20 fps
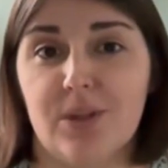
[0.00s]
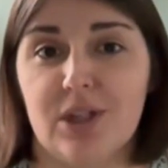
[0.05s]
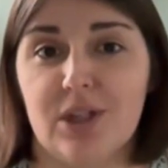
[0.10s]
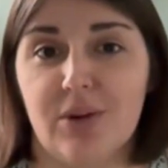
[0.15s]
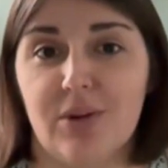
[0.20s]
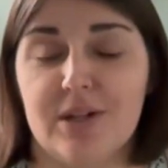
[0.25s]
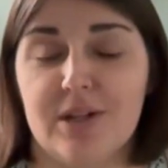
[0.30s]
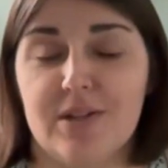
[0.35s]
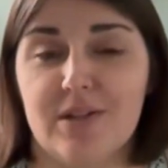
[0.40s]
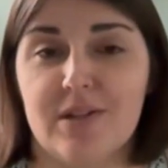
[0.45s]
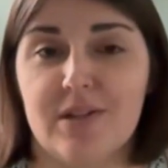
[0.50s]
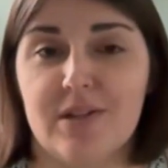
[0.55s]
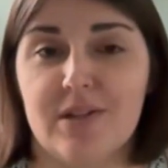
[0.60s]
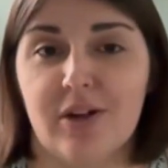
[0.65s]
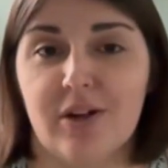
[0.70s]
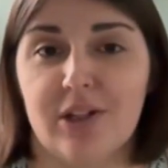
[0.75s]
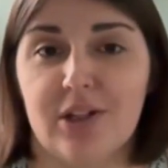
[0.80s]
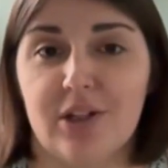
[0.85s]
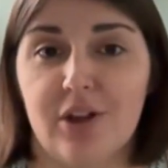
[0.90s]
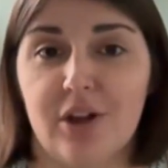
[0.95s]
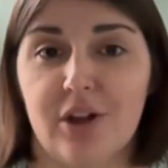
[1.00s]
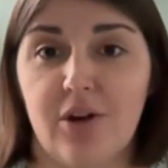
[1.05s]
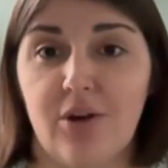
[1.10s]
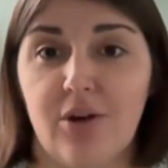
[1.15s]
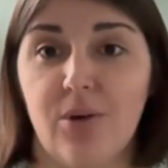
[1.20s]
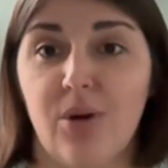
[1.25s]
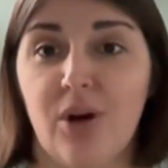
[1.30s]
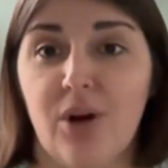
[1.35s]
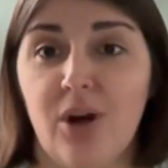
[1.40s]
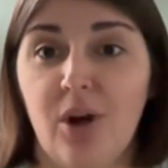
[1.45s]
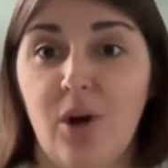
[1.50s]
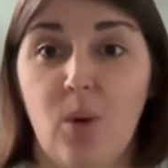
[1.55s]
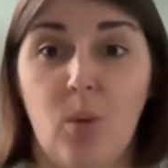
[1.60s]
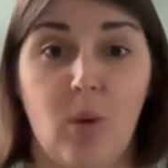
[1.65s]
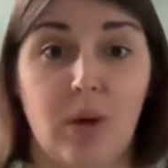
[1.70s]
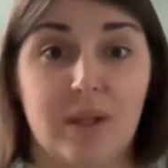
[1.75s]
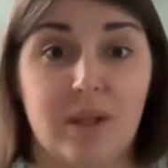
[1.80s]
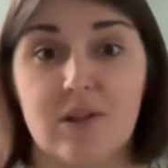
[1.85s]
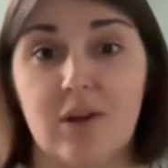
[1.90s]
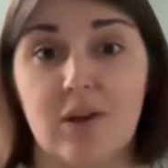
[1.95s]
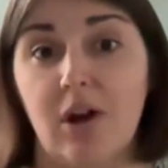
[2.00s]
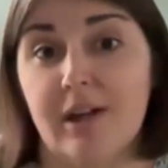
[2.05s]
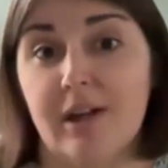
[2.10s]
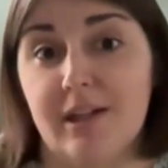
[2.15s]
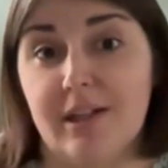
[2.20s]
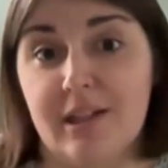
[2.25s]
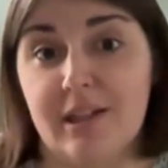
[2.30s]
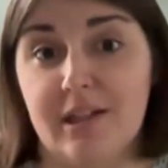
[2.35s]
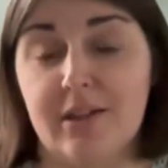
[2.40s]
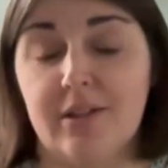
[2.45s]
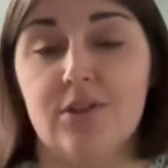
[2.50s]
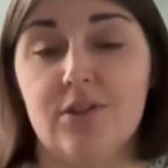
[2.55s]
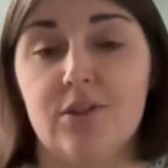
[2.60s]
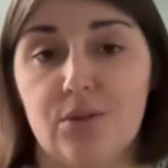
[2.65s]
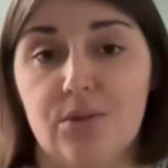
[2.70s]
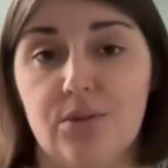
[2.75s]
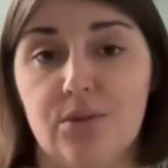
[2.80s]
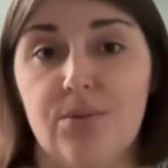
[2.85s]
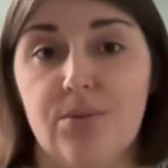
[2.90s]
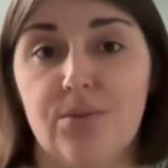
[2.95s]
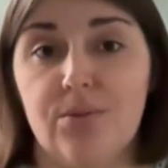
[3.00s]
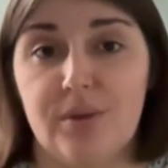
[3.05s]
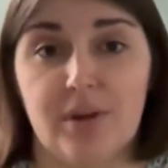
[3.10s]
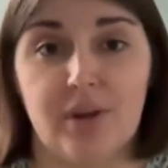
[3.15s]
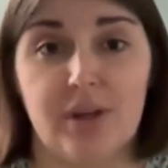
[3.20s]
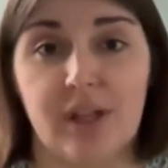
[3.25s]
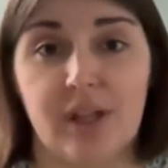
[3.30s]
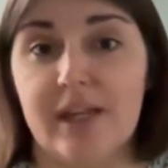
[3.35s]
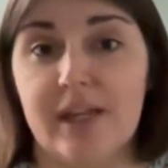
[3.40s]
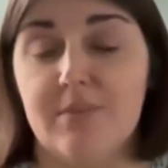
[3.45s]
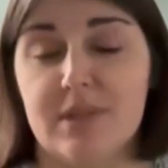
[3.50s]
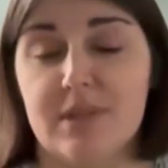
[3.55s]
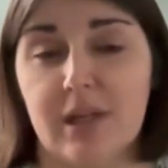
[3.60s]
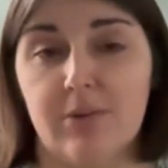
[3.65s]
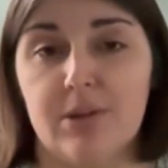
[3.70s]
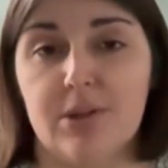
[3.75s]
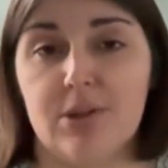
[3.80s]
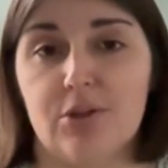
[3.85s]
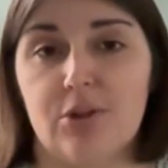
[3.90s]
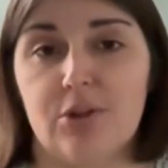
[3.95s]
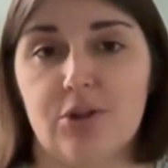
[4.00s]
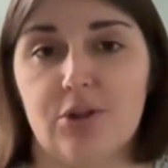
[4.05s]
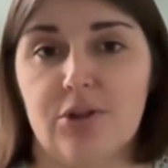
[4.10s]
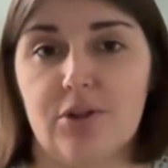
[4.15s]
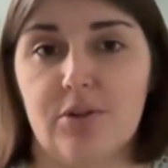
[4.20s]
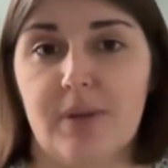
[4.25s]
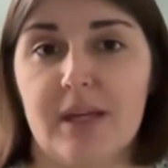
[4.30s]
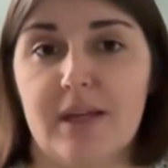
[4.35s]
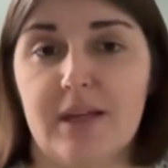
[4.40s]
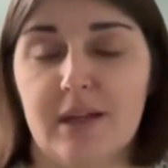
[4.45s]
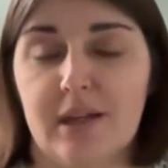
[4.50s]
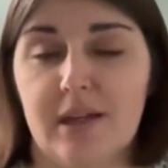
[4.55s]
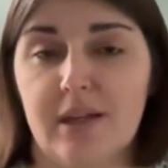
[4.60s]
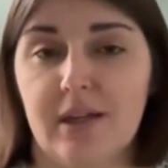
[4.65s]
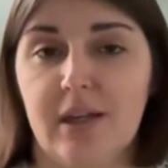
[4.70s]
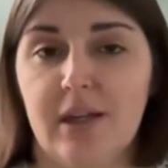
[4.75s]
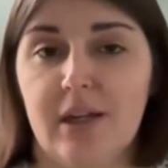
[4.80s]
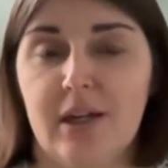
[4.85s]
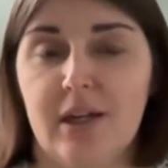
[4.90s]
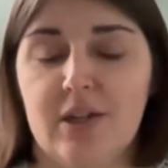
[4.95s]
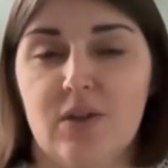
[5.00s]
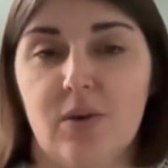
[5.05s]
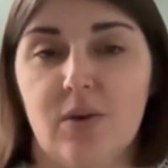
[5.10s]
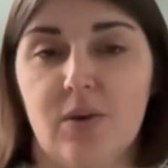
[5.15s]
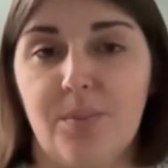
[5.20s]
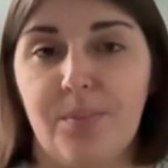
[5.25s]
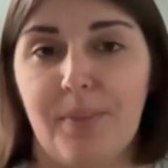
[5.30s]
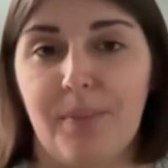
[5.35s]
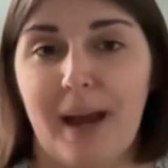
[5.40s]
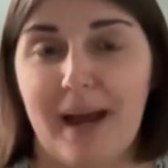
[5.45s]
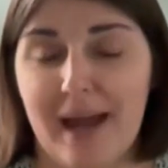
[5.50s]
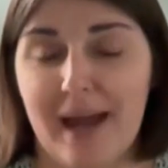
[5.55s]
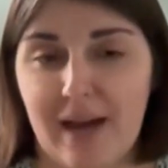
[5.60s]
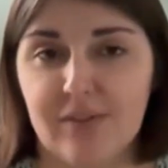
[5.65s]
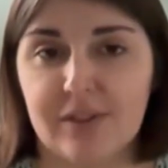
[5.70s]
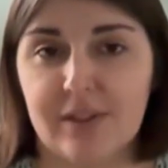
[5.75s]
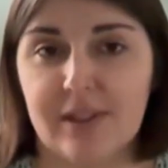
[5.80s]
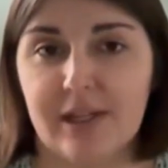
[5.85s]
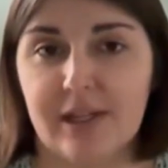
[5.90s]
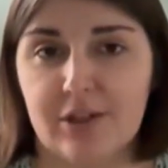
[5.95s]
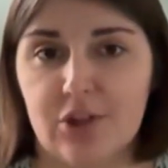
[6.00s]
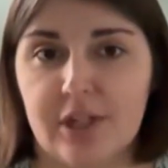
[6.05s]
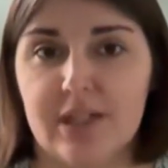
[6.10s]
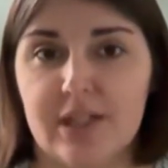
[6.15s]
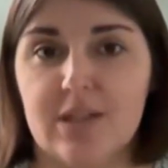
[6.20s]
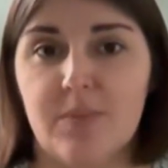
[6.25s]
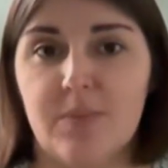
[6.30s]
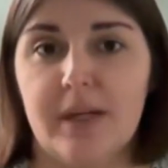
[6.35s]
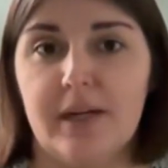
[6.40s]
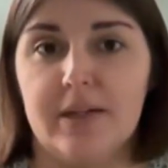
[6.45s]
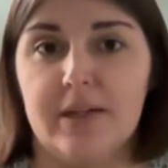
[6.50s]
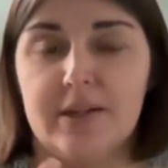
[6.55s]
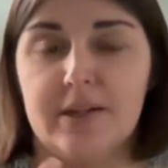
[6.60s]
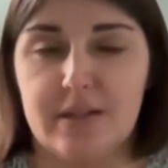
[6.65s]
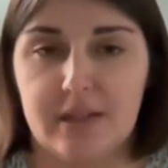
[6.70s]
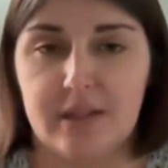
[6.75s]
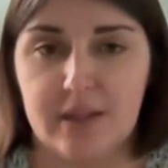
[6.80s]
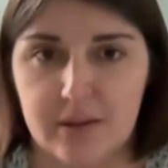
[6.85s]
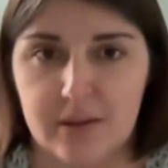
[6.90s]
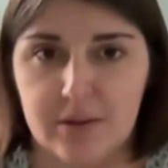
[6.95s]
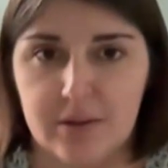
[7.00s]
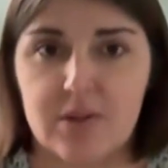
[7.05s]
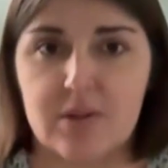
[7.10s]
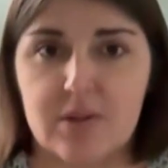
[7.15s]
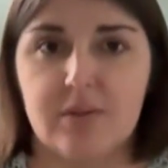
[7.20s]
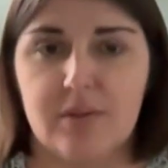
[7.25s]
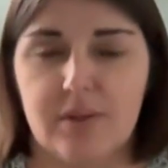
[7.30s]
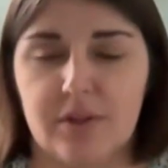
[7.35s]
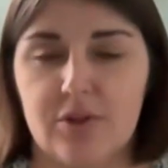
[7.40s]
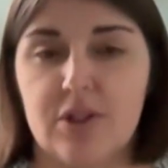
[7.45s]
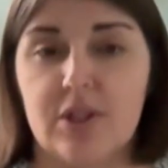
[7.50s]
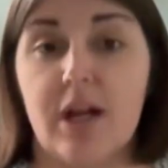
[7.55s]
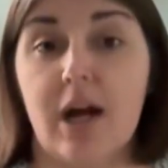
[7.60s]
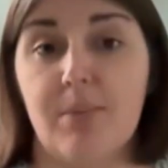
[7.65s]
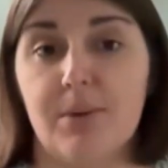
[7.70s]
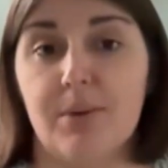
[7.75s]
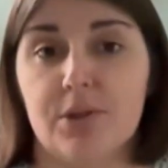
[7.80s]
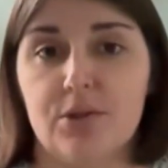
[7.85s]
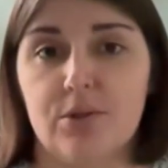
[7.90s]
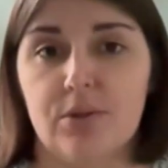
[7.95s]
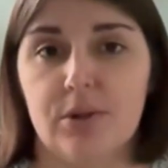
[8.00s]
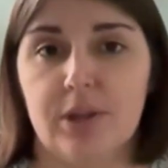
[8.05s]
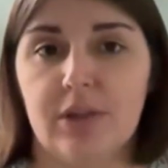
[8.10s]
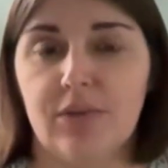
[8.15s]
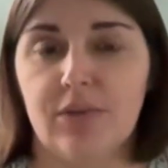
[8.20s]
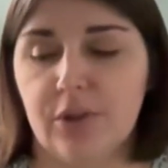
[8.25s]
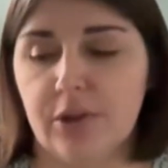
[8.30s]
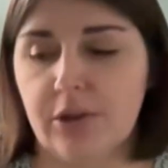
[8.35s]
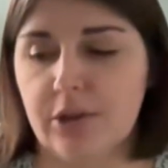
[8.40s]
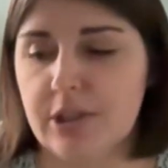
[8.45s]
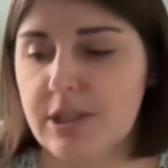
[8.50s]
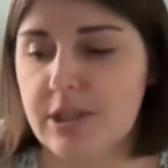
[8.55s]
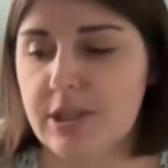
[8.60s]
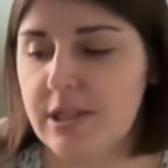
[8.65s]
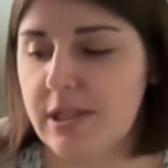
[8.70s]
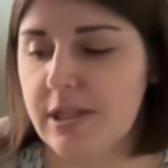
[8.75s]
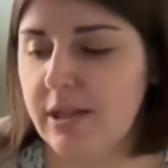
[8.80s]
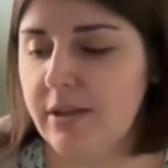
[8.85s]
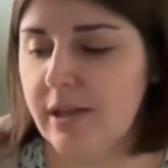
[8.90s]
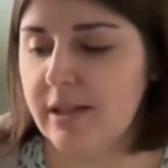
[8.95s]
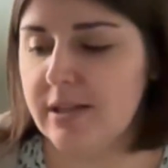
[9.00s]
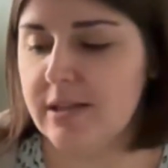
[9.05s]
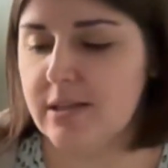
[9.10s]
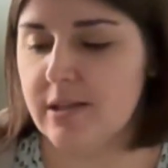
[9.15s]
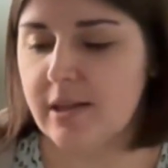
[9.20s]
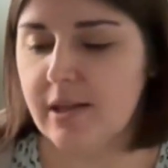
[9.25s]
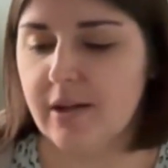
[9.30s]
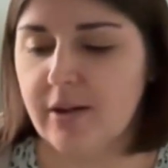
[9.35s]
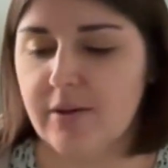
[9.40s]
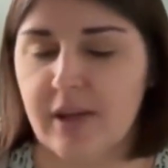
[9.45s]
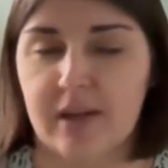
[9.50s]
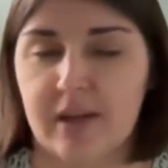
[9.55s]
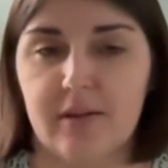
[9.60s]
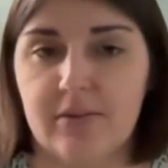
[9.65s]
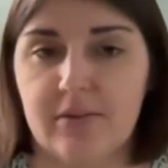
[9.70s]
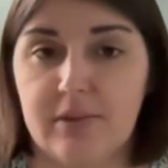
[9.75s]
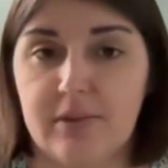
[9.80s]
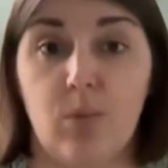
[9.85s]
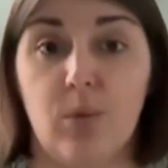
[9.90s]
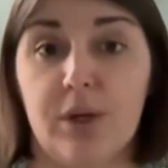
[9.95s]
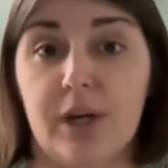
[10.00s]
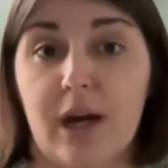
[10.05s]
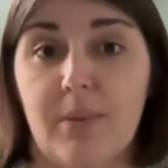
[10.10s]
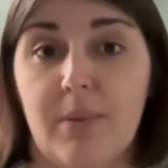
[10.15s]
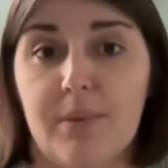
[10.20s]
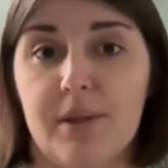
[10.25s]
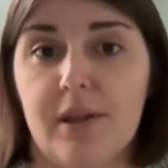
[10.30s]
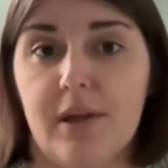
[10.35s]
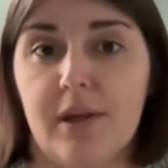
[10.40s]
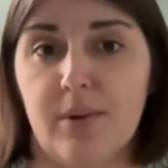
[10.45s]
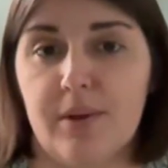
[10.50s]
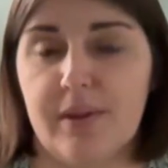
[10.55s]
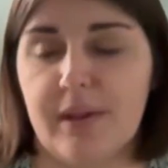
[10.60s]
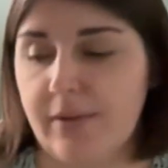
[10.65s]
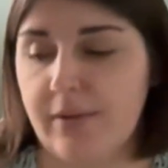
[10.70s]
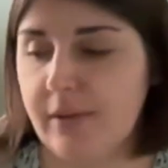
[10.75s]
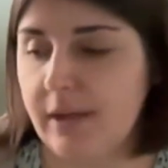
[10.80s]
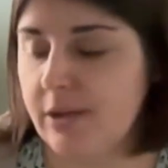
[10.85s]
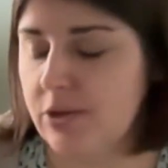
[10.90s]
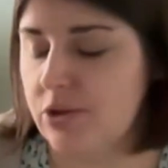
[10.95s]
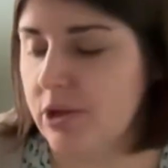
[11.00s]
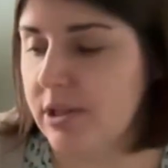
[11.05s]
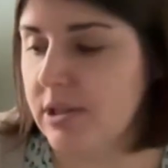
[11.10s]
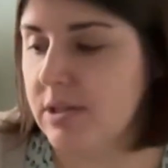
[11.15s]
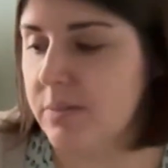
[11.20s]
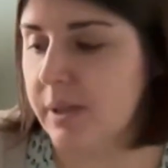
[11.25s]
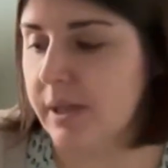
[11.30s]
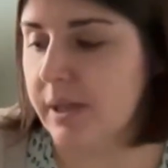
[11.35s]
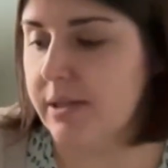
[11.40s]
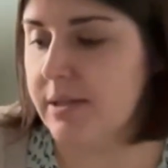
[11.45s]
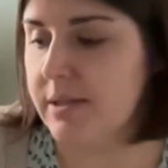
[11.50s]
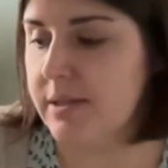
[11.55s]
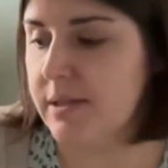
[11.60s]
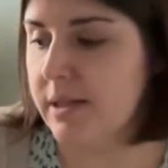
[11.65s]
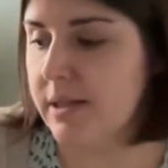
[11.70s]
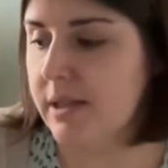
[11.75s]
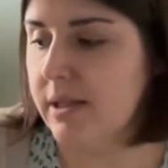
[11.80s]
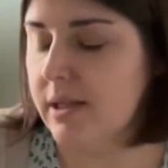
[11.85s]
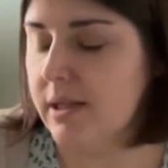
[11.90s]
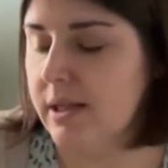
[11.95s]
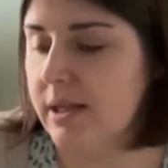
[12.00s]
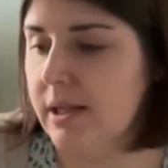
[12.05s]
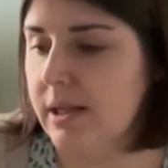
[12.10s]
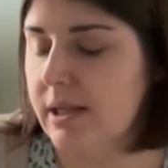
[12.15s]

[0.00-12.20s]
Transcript: so we don't necessarily know what's gone into the claims that researchers are making. So by having that transparency, there's an opportunity for critique that's there that would not be there without that transparency.